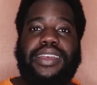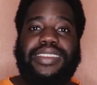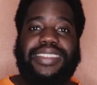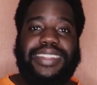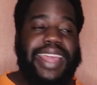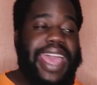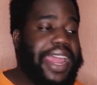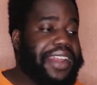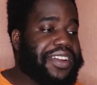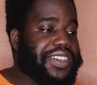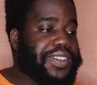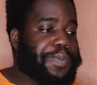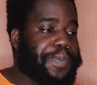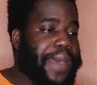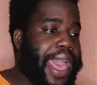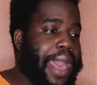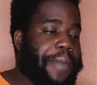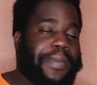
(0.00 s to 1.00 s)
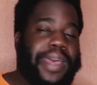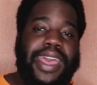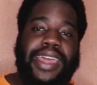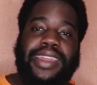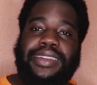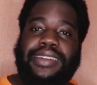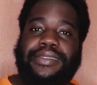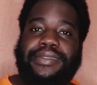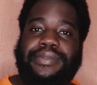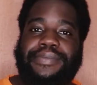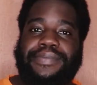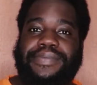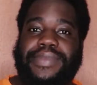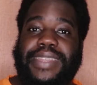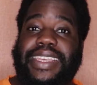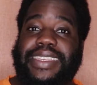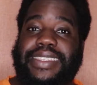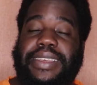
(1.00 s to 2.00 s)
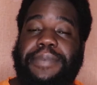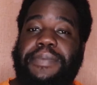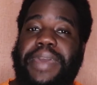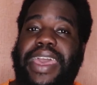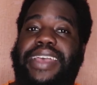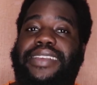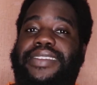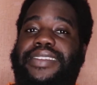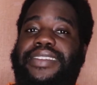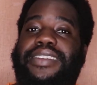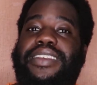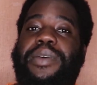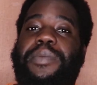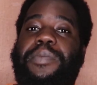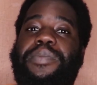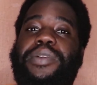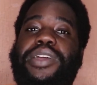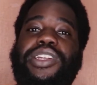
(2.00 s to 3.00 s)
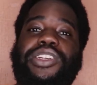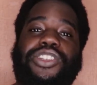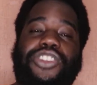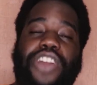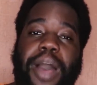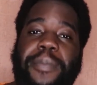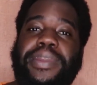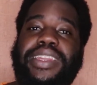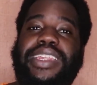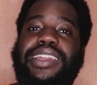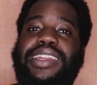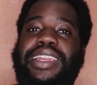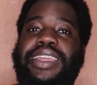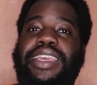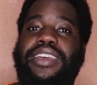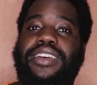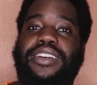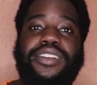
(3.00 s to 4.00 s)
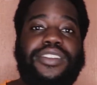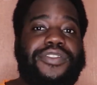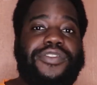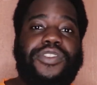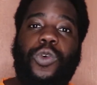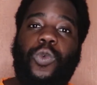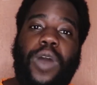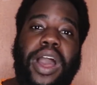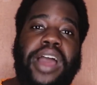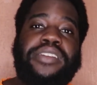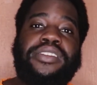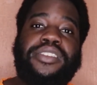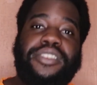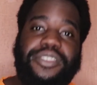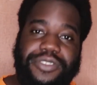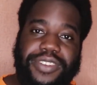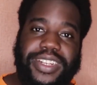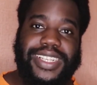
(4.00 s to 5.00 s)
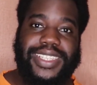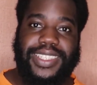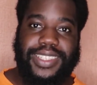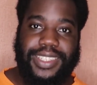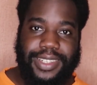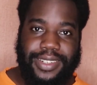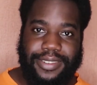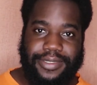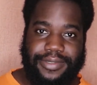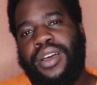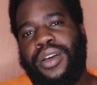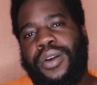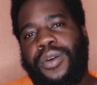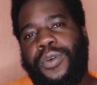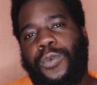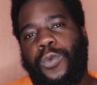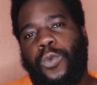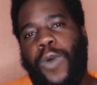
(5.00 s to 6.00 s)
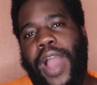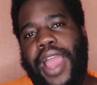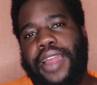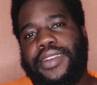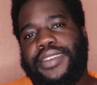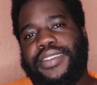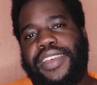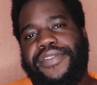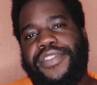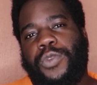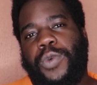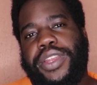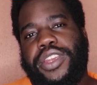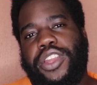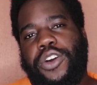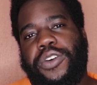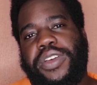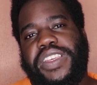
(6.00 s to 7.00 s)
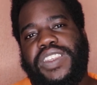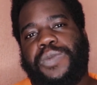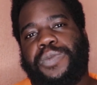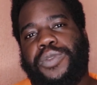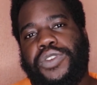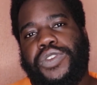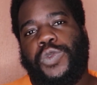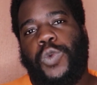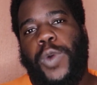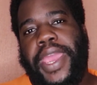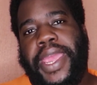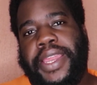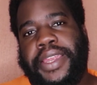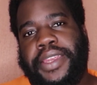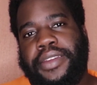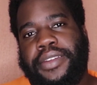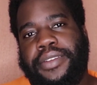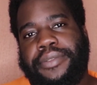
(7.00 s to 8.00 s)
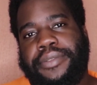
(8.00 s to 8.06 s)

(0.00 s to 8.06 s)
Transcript: Snyder's Batman is a mess, predominantly for one reason. Why does everyone know he's Bruce Wayne?